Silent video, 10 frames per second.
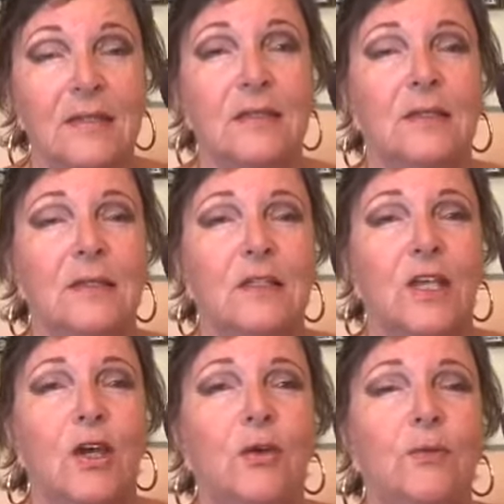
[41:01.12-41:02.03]

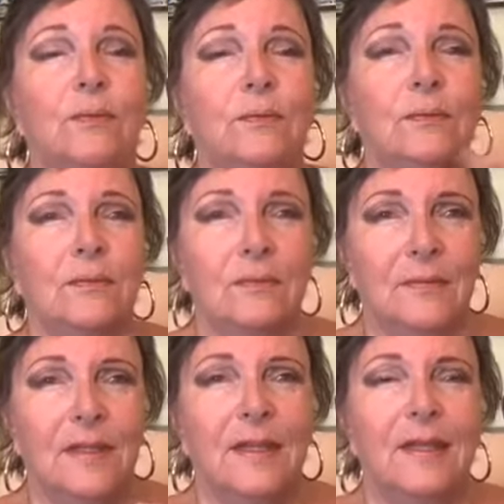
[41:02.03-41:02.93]
So
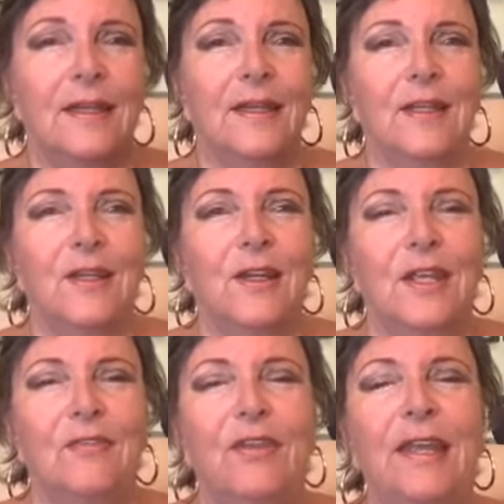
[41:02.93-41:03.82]

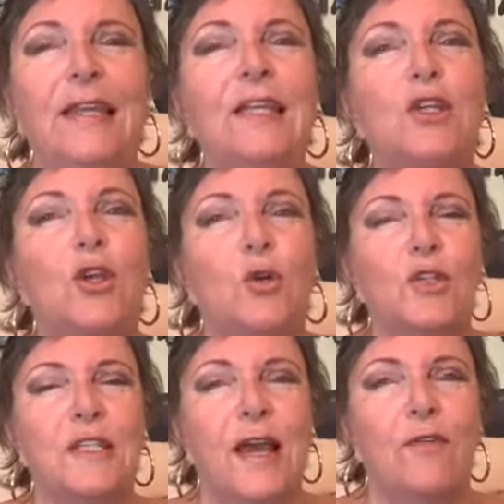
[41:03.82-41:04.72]
give healing to
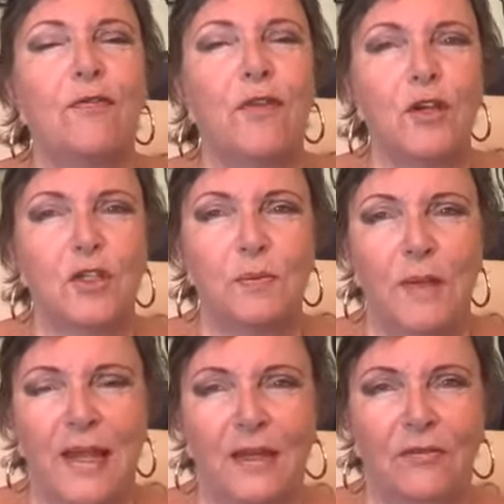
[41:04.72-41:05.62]
yourself first, my
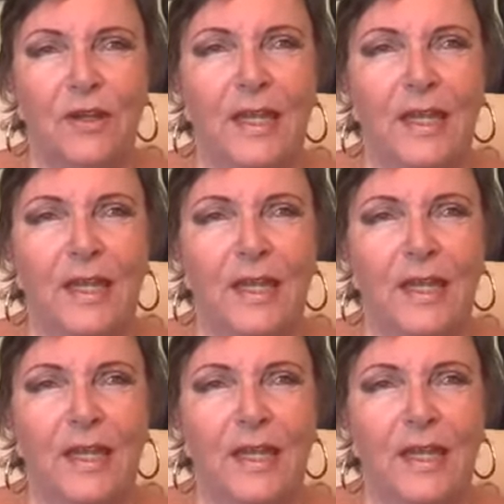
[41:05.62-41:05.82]
lovely.